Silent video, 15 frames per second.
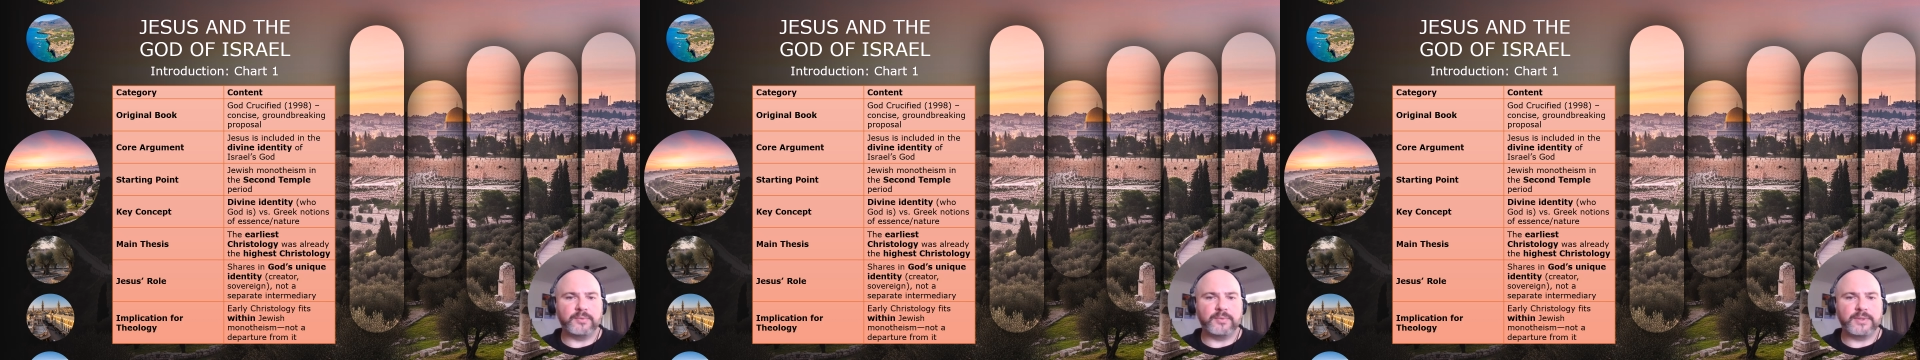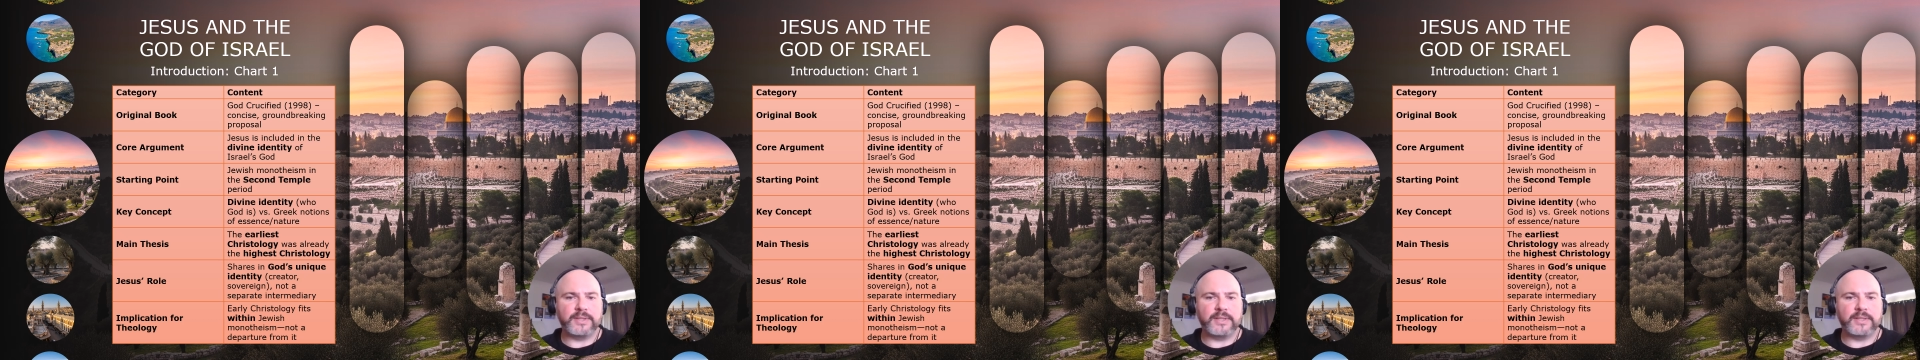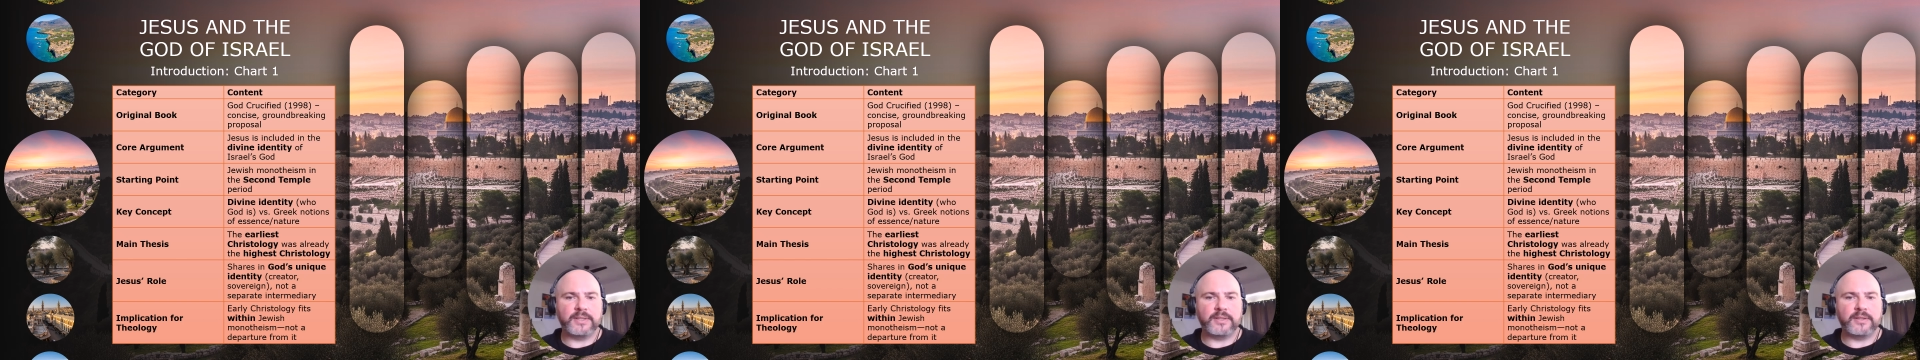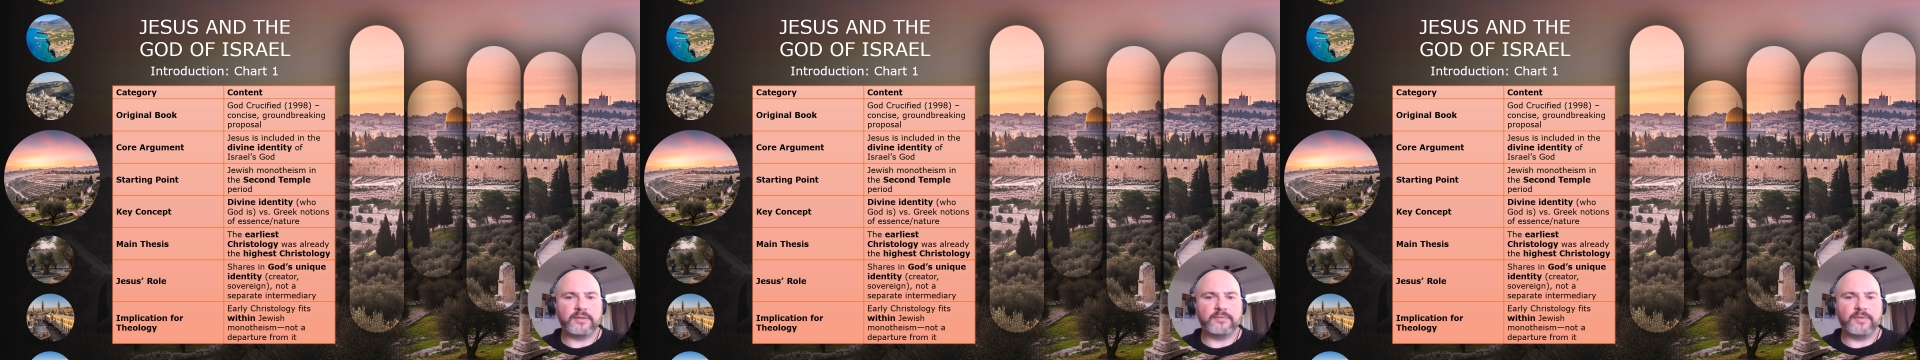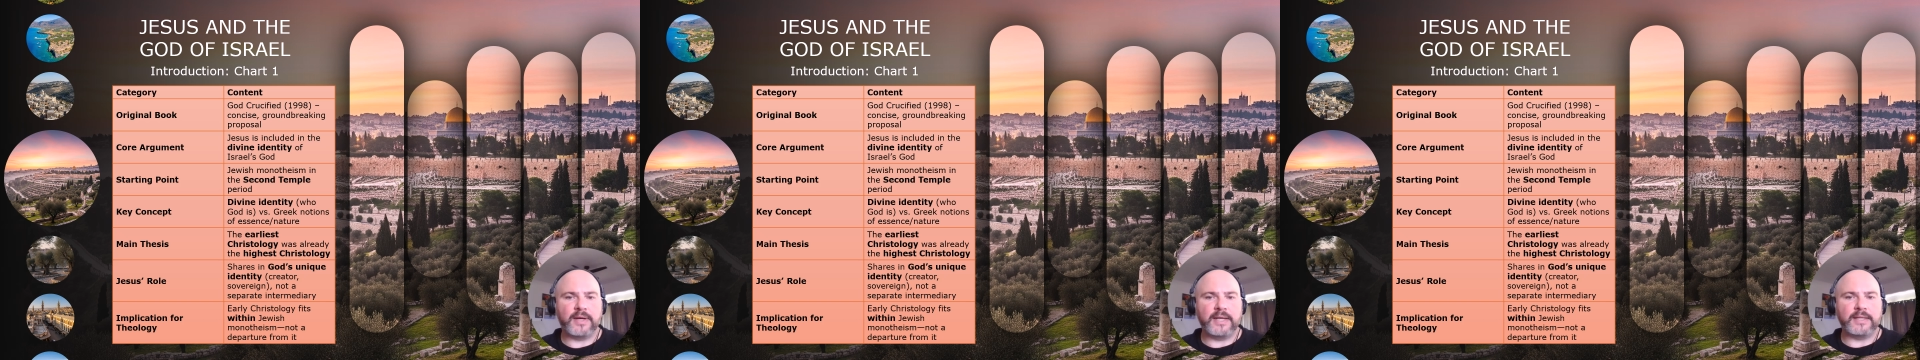within the
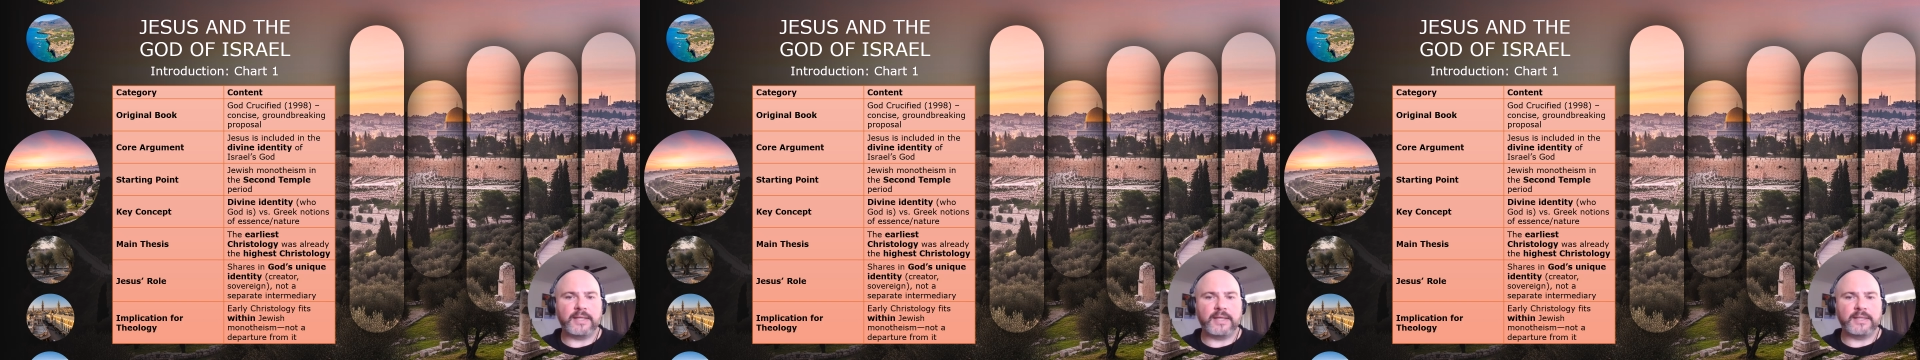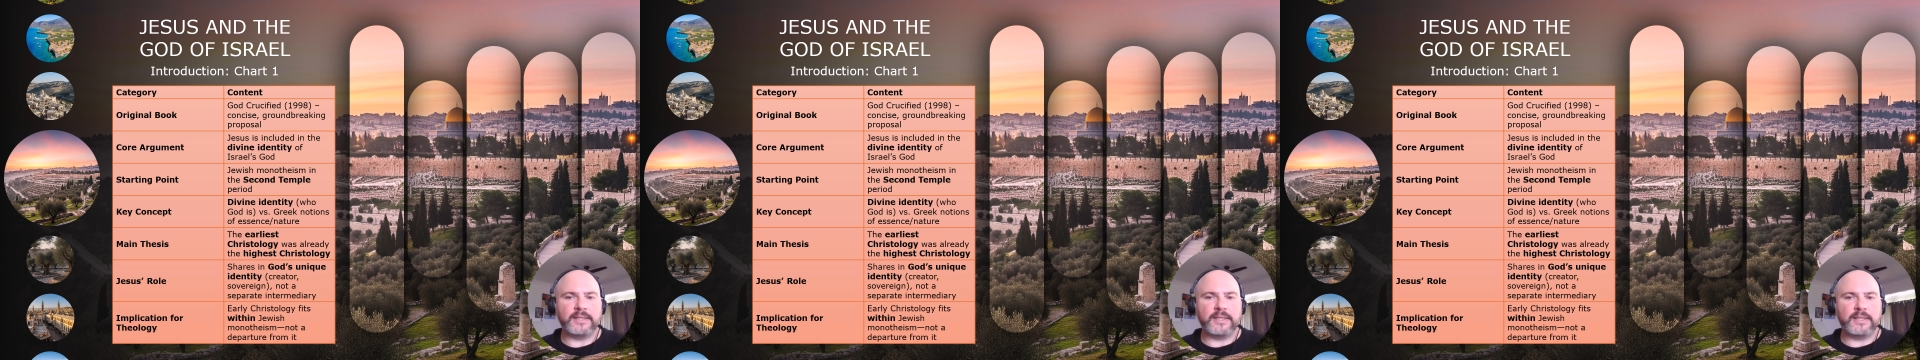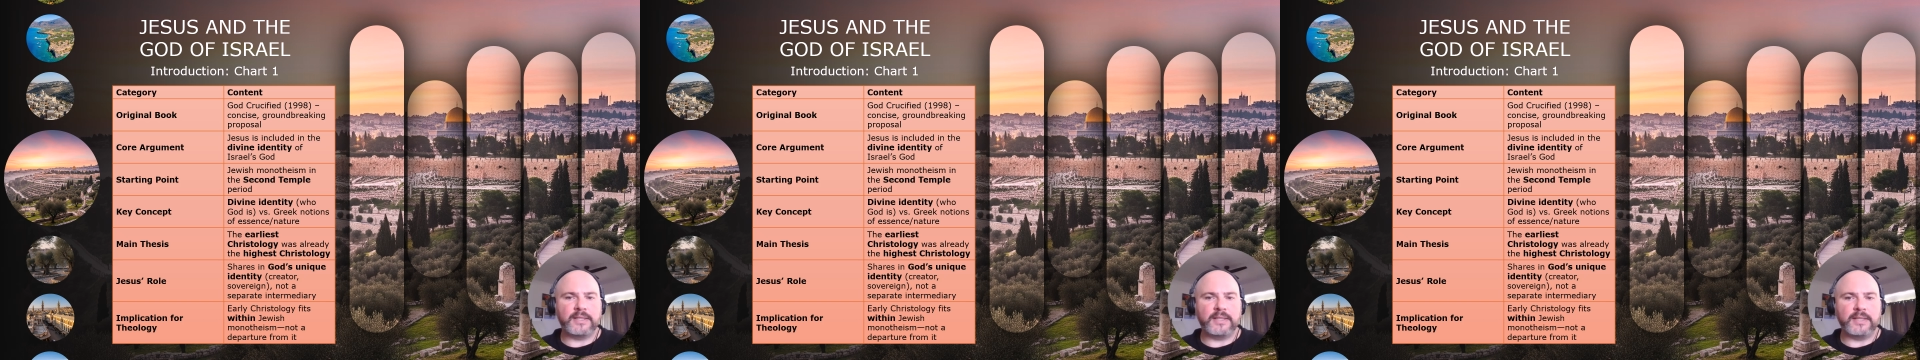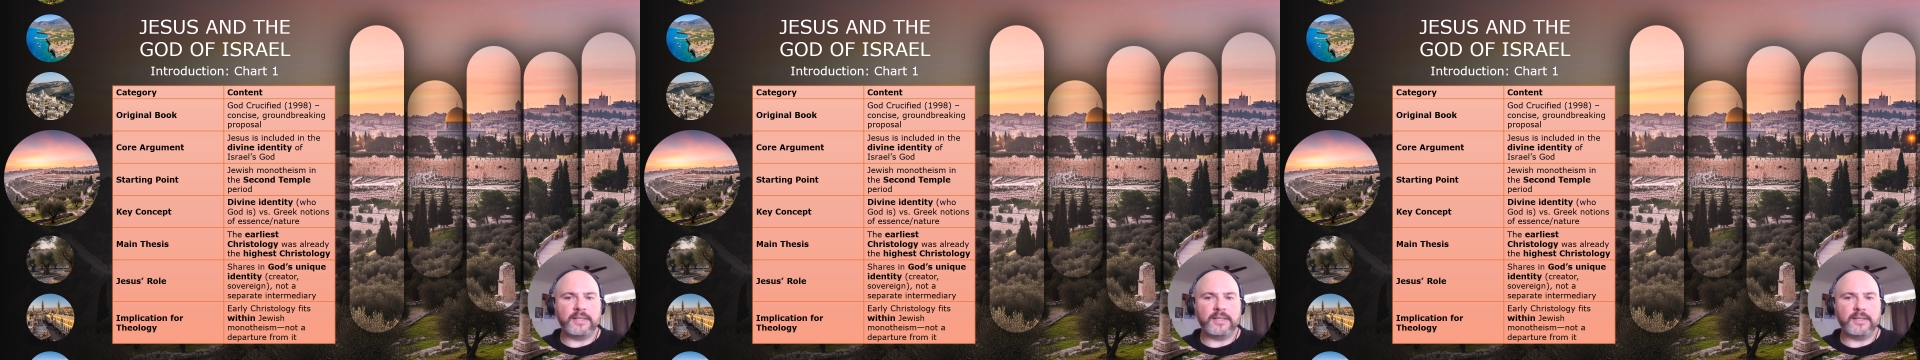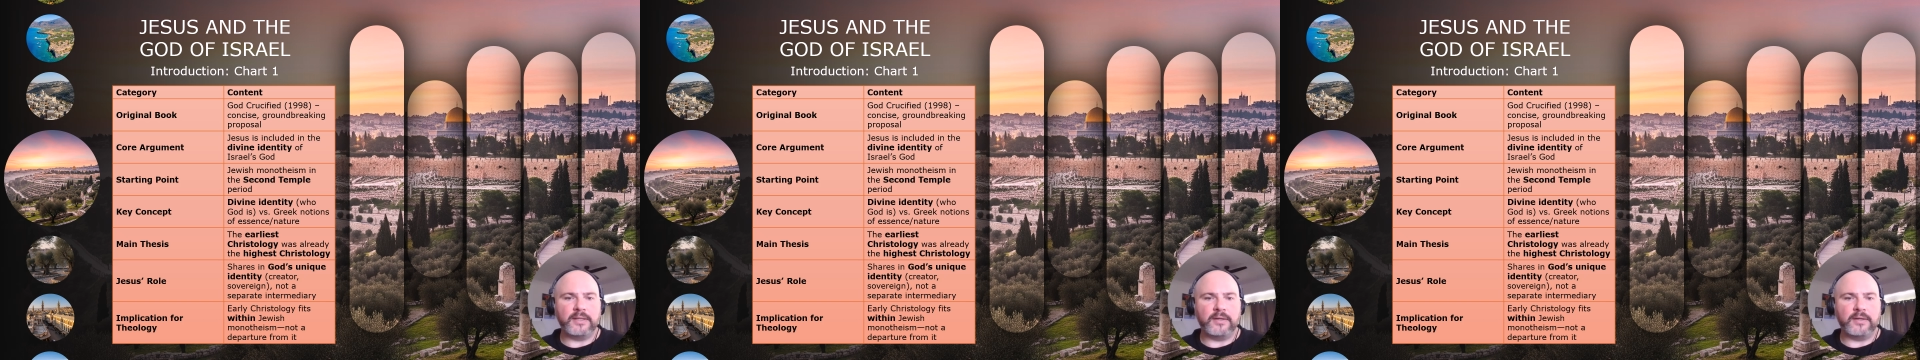divine identity